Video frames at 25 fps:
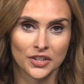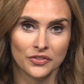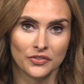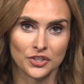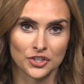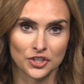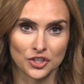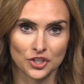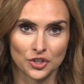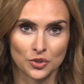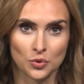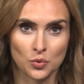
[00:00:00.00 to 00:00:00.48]

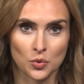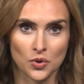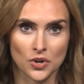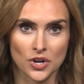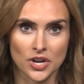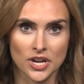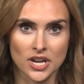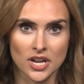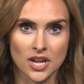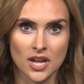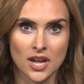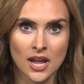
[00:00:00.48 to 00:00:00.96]
this
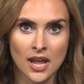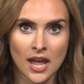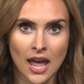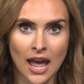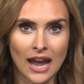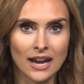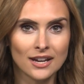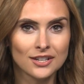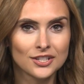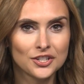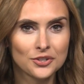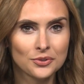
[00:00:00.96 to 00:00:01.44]
story.
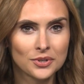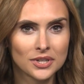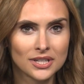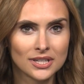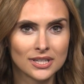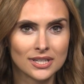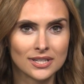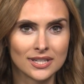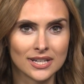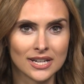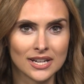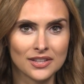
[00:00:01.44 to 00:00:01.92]
As you can
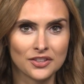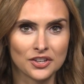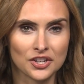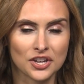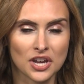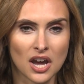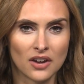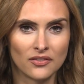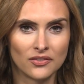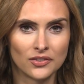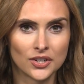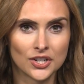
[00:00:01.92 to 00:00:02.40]
see, the
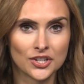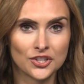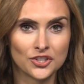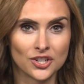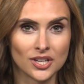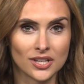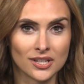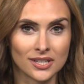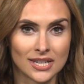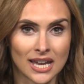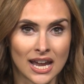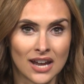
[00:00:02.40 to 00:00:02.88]
coverage
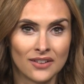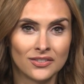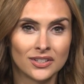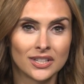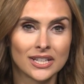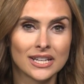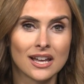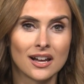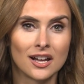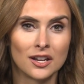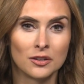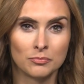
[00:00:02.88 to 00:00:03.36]
is
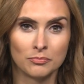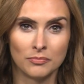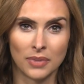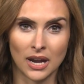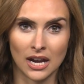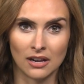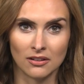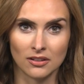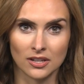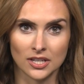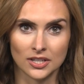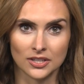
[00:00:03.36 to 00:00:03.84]
heavily
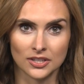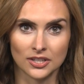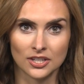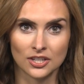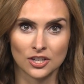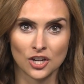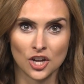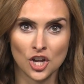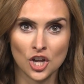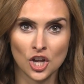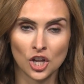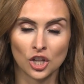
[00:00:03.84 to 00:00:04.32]

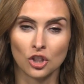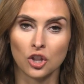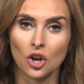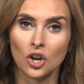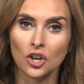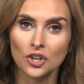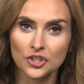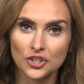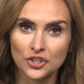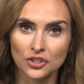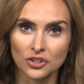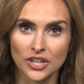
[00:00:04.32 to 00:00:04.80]
unbalanced.
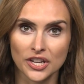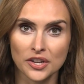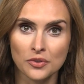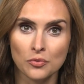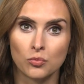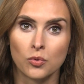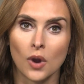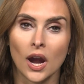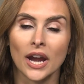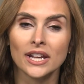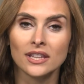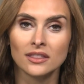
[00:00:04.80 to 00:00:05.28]
Largely,
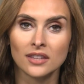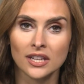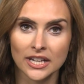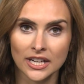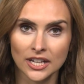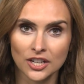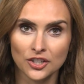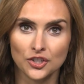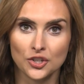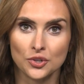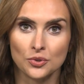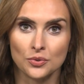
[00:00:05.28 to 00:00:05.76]

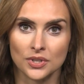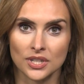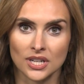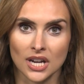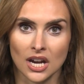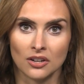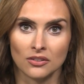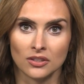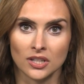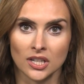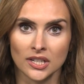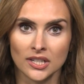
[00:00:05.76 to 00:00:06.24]
right-leaning news
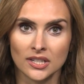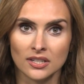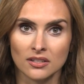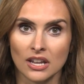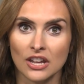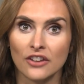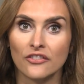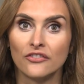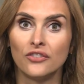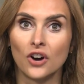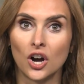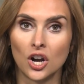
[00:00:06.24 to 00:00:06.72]
outlets
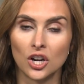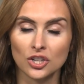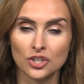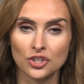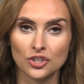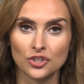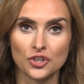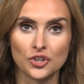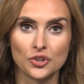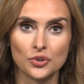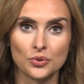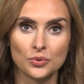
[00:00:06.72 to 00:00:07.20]
like Fox
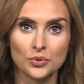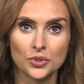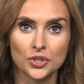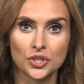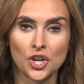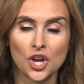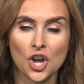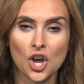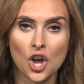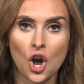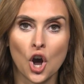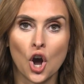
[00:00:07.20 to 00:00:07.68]
News
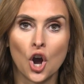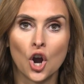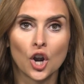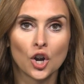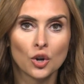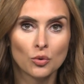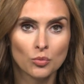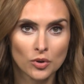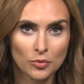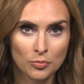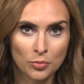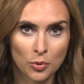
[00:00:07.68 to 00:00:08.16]
are
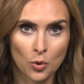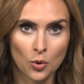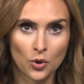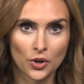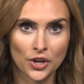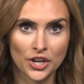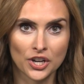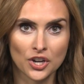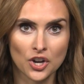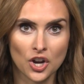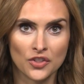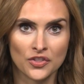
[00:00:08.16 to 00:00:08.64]

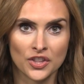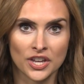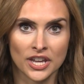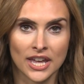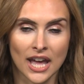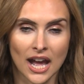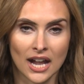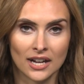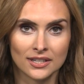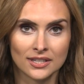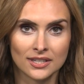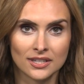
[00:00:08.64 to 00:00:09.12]
reporting on the
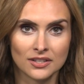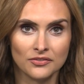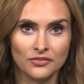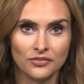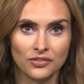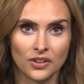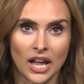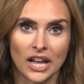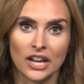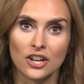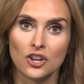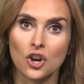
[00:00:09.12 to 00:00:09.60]
Gadsden
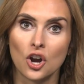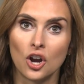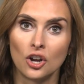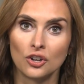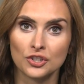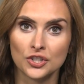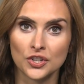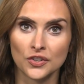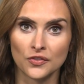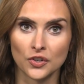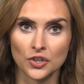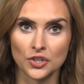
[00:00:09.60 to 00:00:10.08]
flag
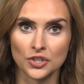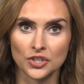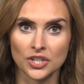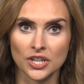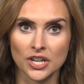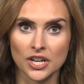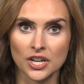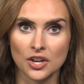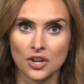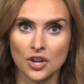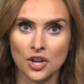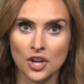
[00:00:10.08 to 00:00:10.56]

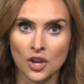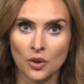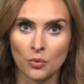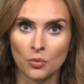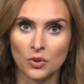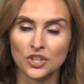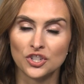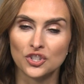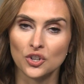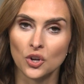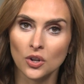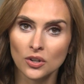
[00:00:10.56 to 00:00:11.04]
controversy,
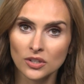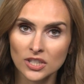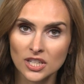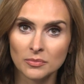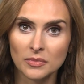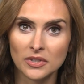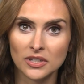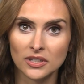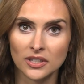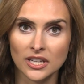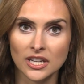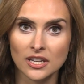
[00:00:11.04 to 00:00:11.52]
which
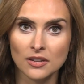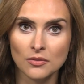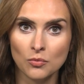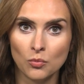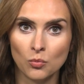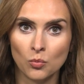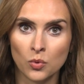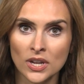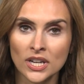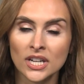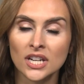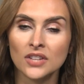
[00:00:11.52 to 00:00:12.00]
ultimately
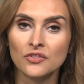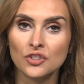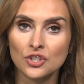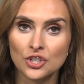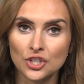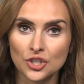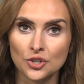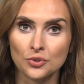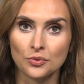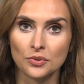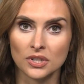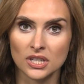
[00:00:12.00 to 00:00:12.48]
went in the
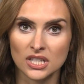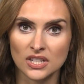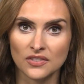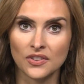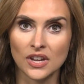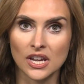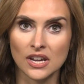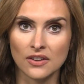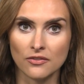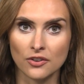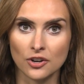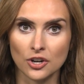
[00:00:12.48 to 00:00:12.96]
students'
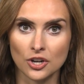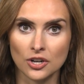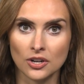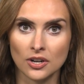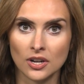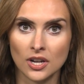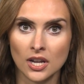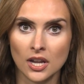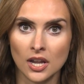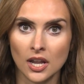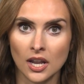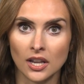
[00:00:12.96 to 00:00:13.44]
favor.
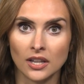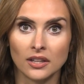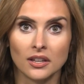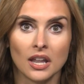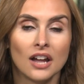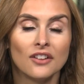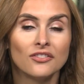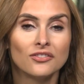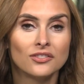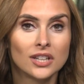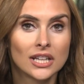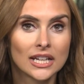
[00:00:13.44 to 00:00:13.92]

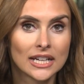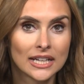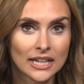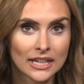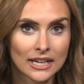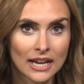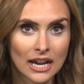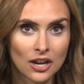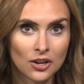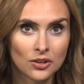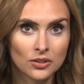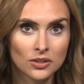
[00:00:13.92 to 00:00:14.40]
Left-leaning
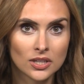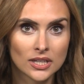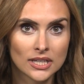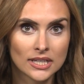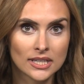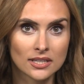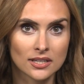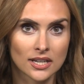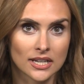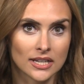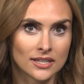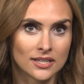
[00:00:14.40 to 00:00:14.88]

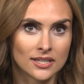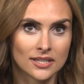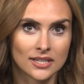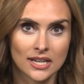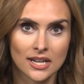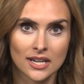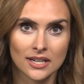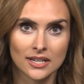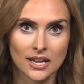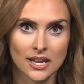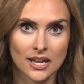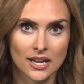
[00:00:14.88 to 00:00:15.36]
outlets like
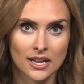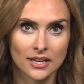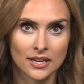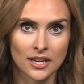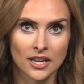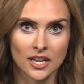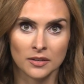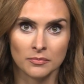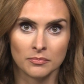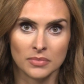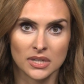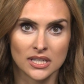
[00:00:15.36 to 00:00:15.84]
CNN,
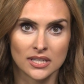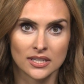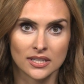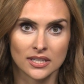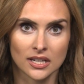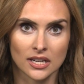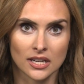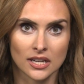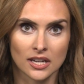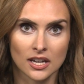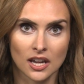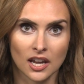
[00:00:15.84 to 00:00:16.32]

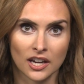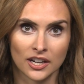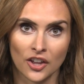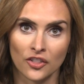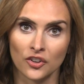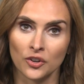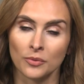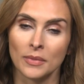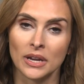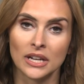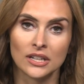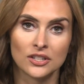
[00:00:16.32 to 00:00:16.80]
NBC, and
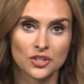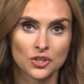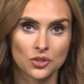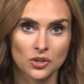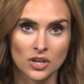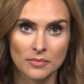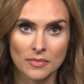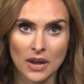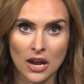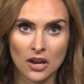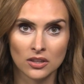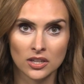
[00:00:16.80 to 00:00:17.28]
other
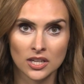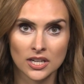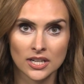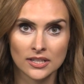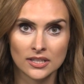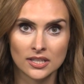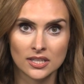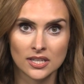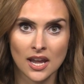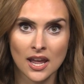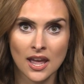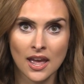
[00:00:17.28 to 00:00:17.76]
mainstream
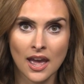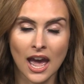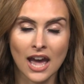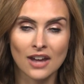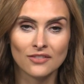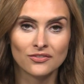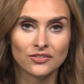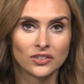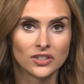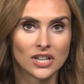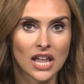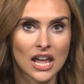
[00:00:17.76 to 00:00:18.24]
outlets
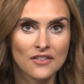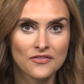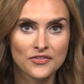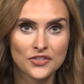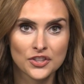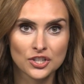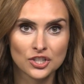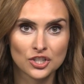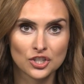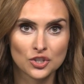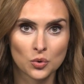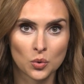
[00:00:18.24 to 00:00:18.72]
have left
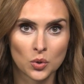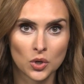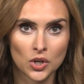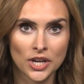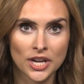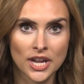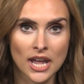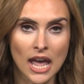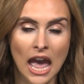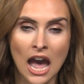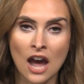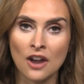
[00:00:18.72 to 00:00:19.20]
the
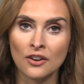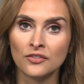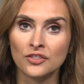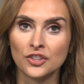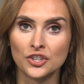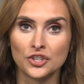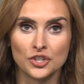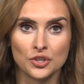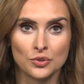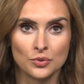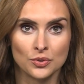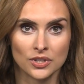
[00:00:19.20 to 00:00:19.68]
story out of the
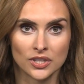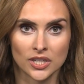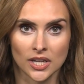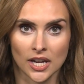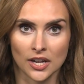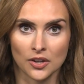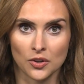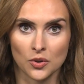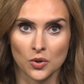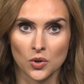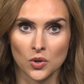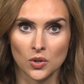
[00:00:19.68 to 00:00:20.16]
news
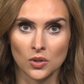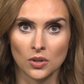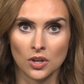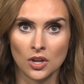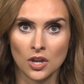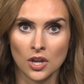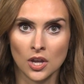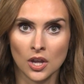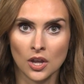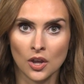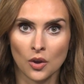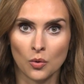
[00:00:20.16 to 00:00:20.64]
cycle.
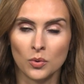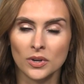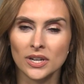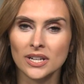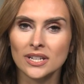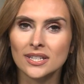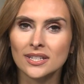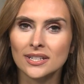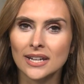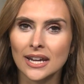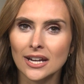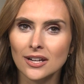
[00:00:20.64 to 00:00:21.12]
When a
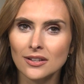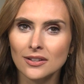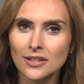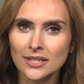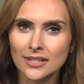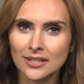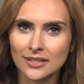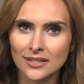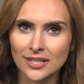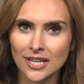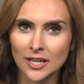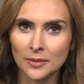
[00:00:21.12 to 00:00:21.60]
scale
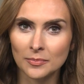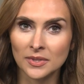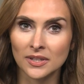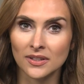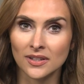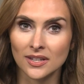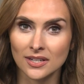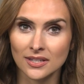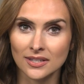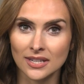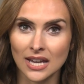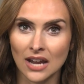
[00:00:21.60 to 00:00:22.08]
is tipped
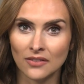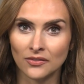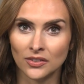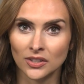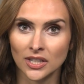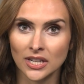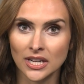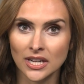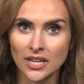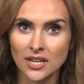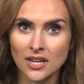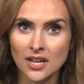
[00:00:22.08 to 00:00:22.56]
this
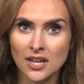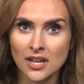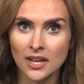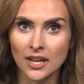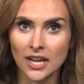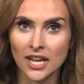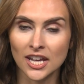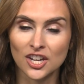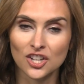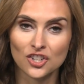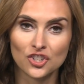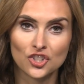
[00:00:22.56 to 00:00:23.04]
heavily,
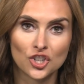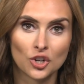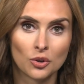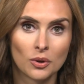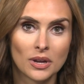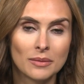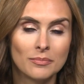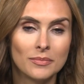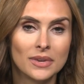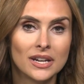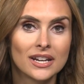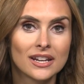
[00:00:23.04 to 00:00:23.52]
it can show
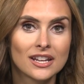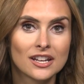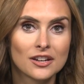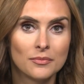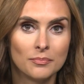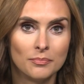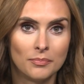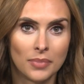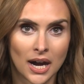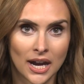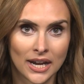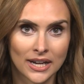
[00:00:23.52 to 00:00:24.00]
a media
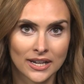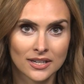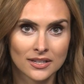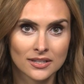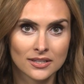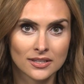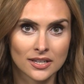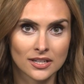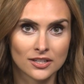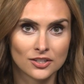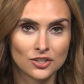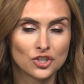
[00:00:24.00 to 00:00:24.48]

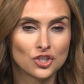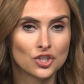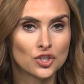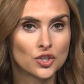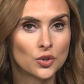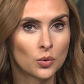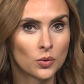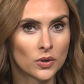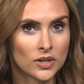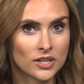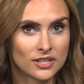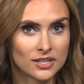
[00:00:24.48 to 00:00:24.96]
bias in
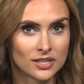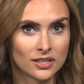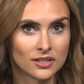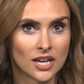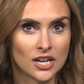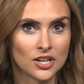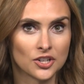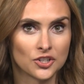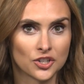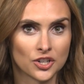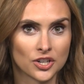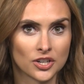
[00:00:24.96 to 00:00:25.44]
story
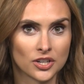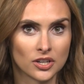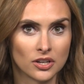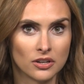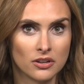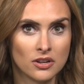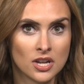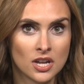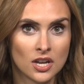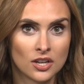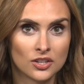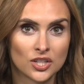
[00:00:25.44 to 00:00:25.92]
selection,
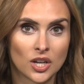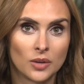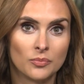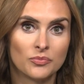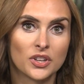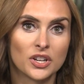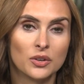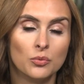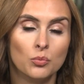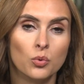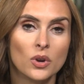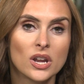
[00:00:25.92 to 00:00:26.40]

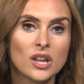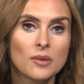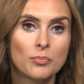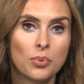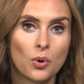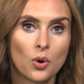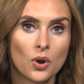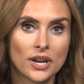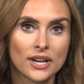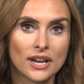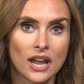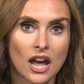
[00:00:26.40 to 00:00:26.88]
something we
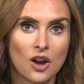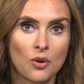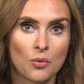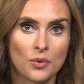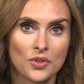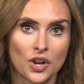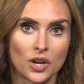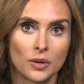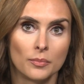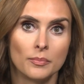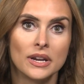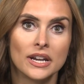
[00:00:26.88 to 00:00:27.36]
point out with
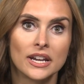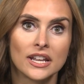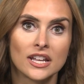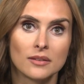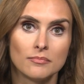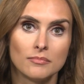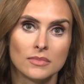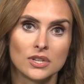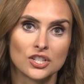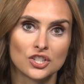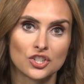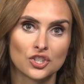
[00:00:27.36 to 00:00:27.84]
our media
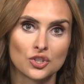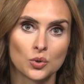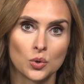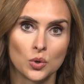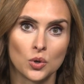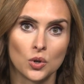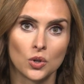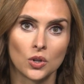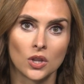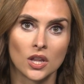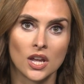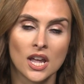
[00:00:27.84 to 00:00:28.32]
mistool
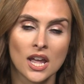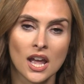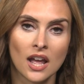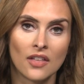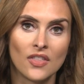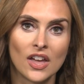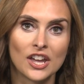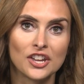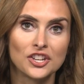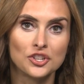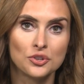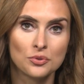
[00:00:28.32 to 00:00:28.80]
tool
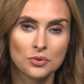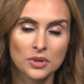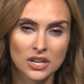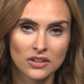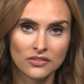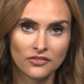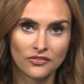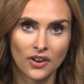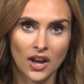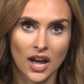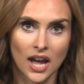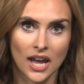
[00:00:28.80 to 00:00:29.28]
that you
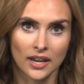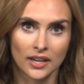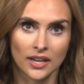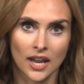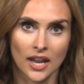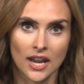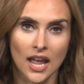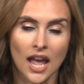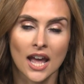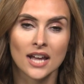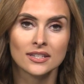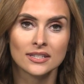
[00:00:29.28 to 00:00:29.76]
can find
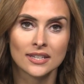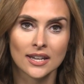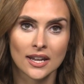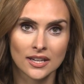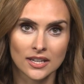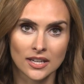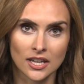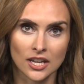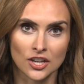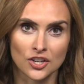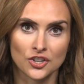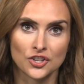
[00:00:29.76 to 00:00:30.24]
at
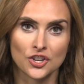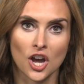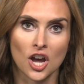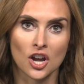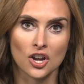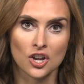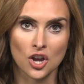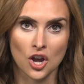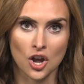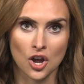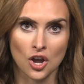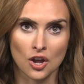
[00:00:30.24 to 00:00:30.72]

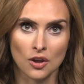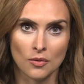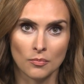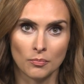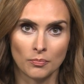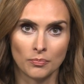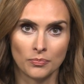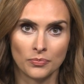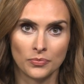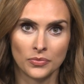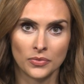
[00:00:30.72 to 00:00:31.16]
san.com.